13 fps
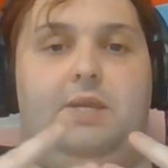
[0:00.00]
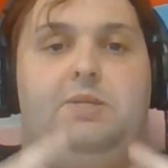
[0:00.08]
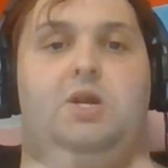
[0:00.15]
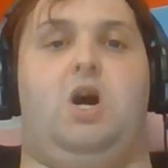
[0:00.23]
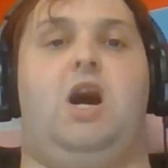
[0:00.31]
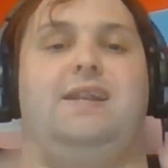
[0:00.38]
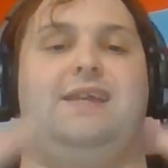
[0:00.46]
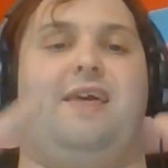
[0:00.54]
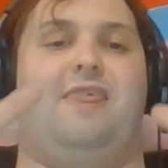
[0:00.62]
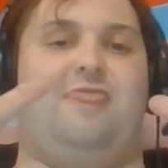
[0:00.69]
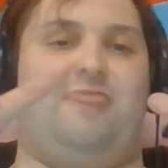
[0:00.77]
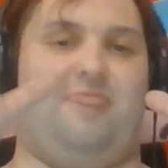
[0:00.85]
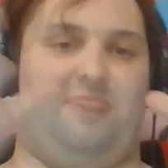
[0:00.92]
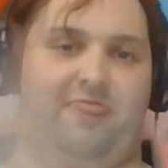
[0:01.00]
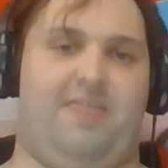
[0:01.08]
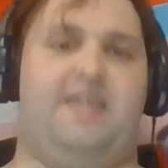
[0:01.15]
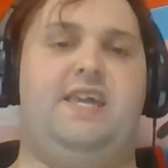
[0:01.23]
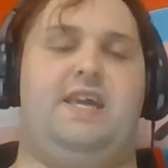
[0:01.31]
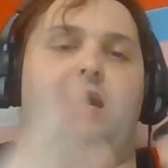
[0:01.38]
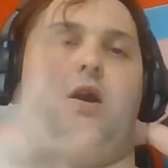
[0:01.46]
it is not
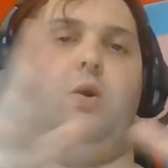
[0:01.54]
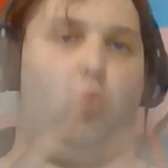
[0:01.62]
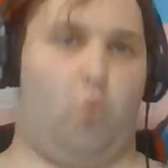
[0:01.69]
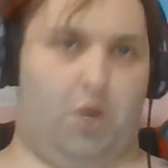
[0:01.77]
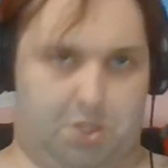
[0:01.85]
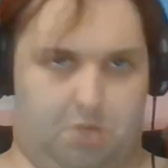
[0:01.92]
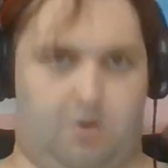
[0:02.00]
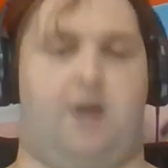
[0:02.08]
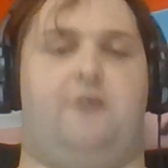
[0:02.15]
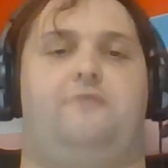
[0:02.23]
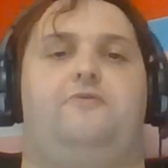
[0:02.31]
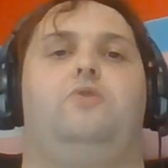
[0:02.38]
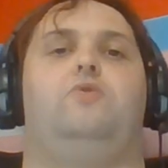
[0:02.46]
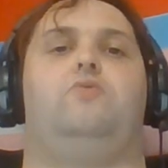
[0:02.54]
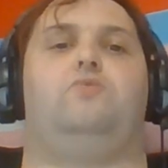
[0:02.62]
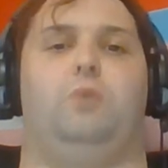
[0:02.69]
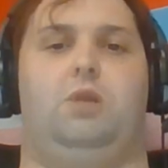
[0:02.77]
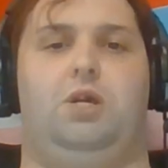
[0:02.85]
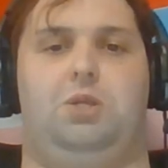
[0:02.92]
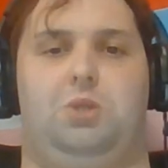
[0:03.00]
the witchcraft
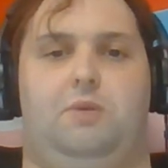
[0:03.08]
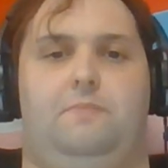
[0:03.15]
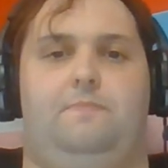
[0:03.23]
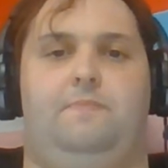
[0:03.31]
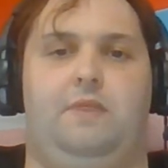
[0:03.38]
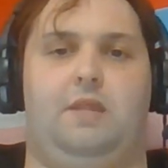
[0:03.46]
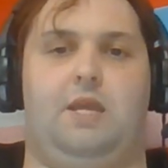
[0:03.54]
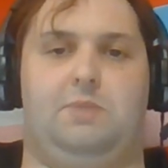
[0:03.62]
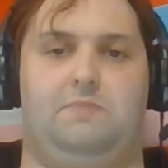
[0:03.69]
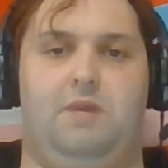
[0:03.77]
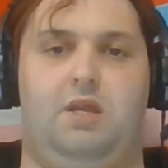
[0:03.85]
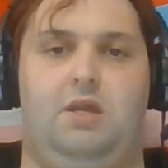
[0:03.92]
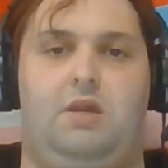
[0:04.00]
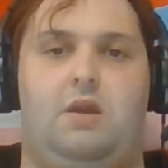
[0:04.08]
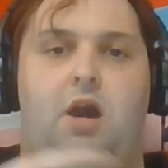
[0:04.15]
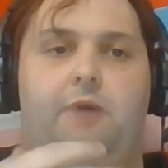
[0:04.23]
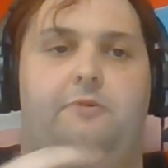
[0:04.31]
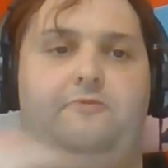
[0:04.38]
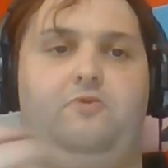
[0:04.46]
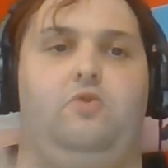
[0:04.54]
religion, as many
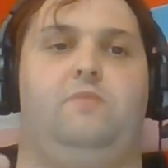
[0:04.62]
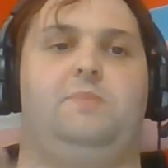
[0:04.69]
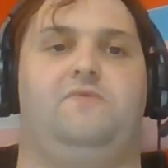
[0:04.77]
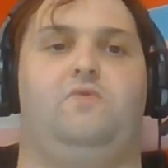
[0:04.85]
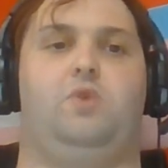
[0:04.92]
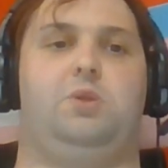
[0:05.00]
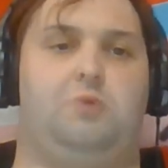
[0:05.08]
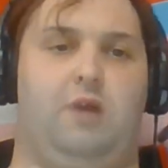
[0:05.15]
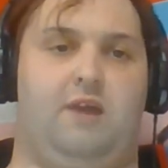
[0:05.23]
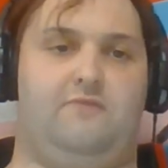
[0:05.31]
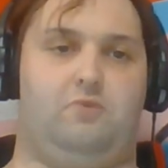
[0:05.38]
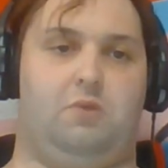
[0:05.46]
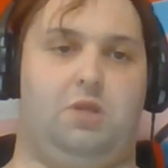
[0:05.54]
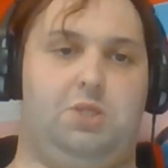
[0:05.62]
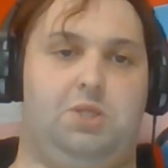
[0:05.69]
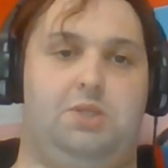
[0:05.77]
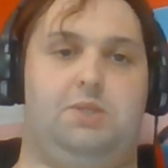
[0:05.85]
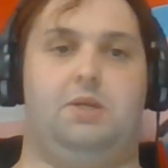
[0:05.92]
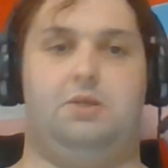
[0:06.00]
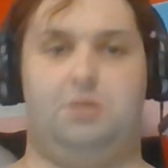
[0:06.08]
other forms of witchcraft
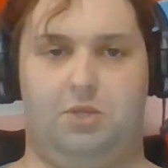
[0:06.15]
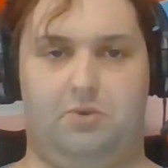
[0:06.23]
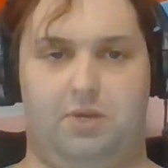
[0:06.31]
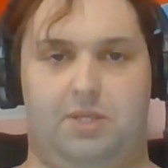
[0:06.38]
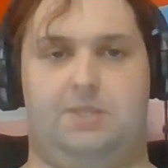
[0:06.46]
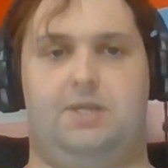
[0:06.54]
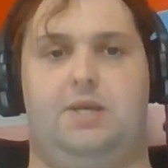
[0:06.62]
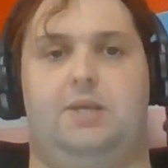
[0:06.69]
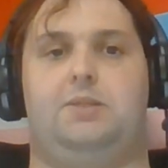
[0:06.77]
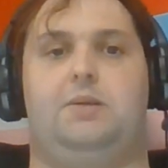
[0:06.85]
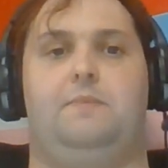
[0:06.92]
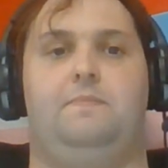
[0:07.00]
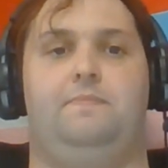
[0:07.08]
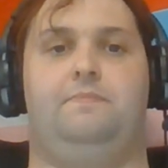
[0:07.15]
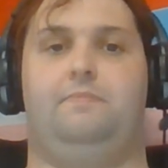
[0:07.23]
religions do exist.